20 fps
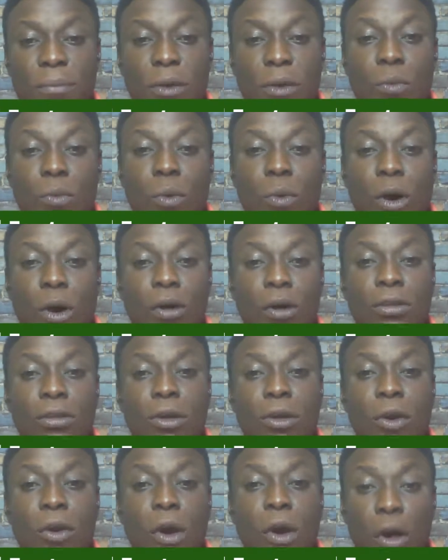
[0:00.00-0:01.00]
the
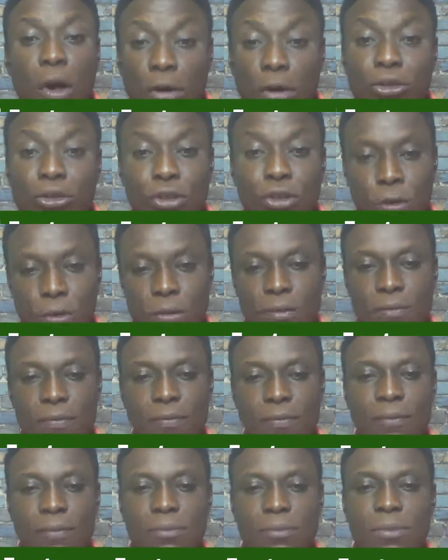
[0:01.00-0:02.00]
world culture,
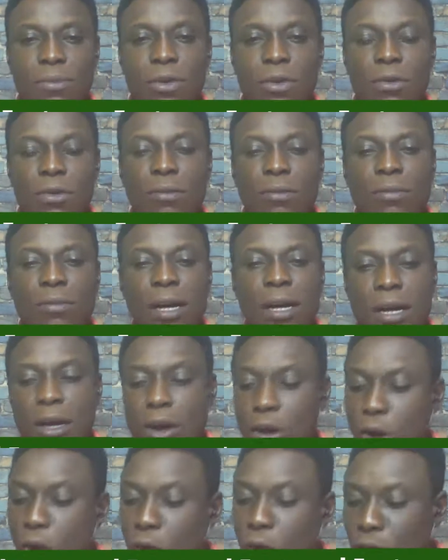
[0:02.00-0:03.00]

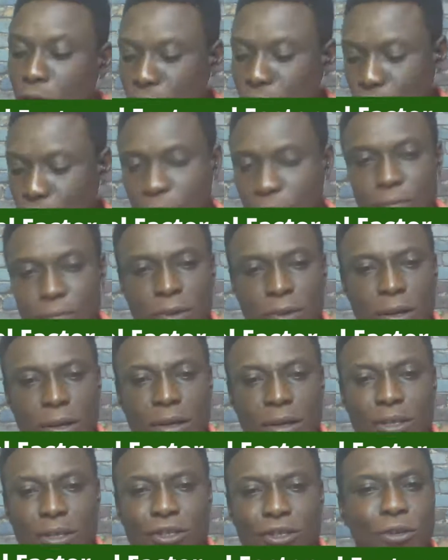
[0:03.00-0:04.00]
culture.
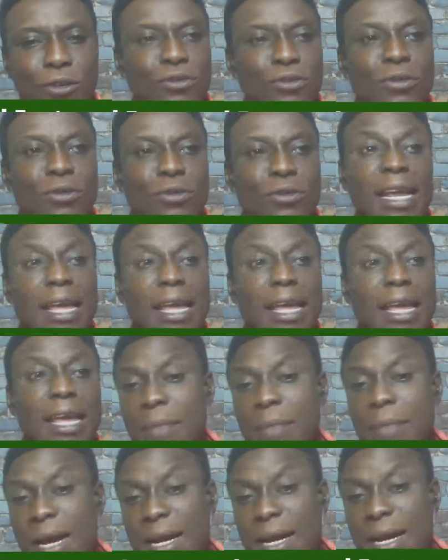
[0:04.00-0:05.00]
So to a
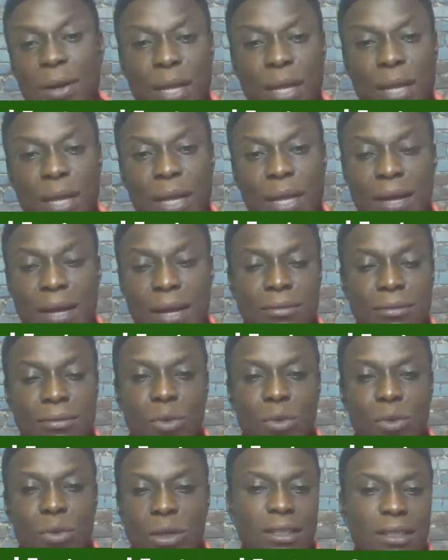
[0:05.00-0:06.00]
layman out there
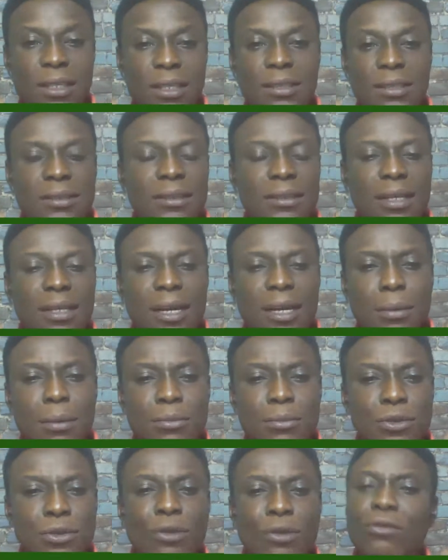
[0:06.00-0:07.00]
watching this,
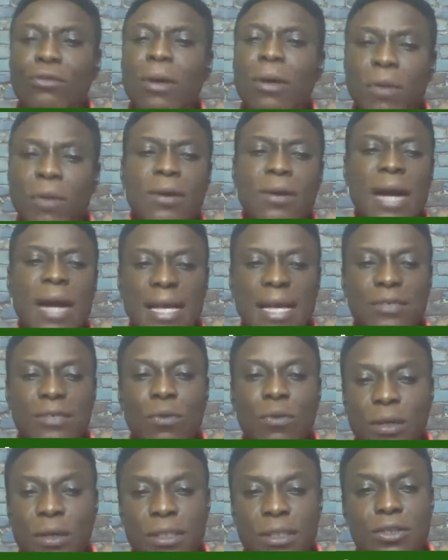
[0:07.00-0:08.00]
so you may want to ask,
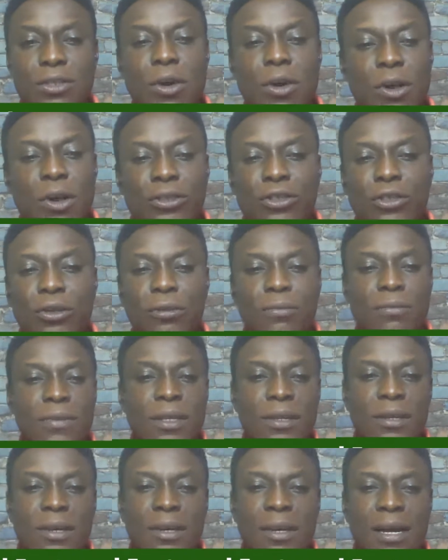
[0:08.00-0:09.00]
what is culture?
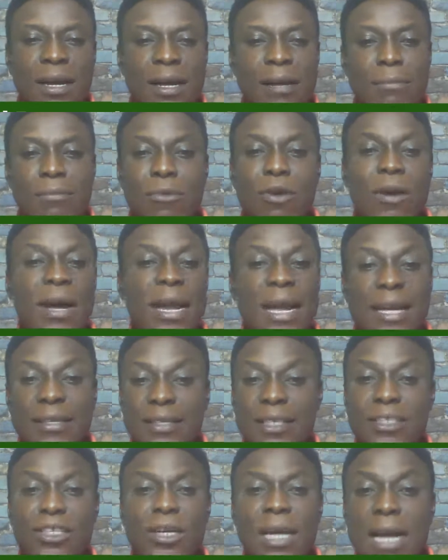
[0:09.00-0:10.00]

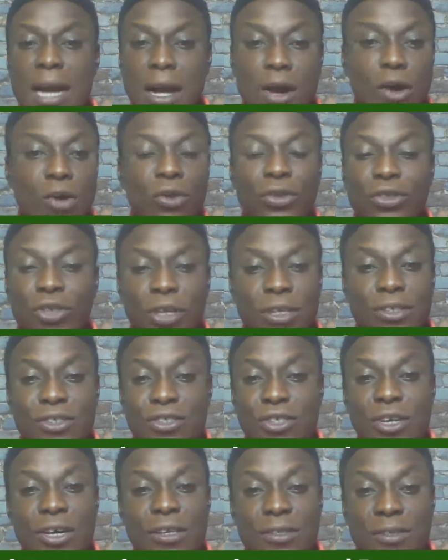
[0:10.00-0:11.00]
Organizational culture is
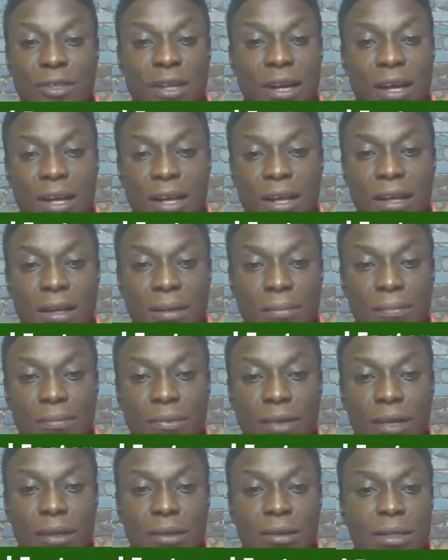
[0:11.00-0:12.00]
just
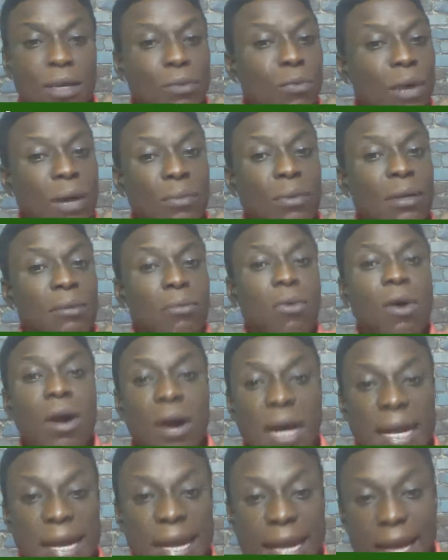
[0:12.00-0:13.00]
the way we
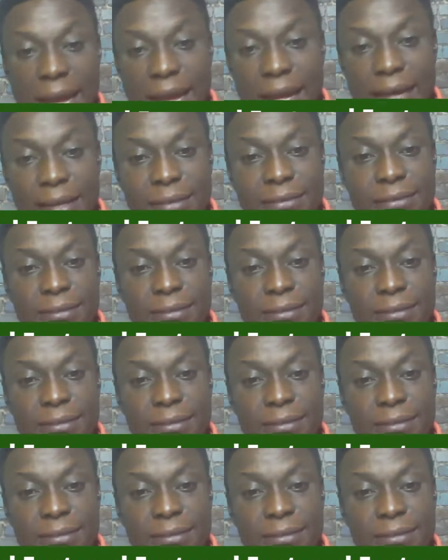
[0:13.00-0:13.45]
work here,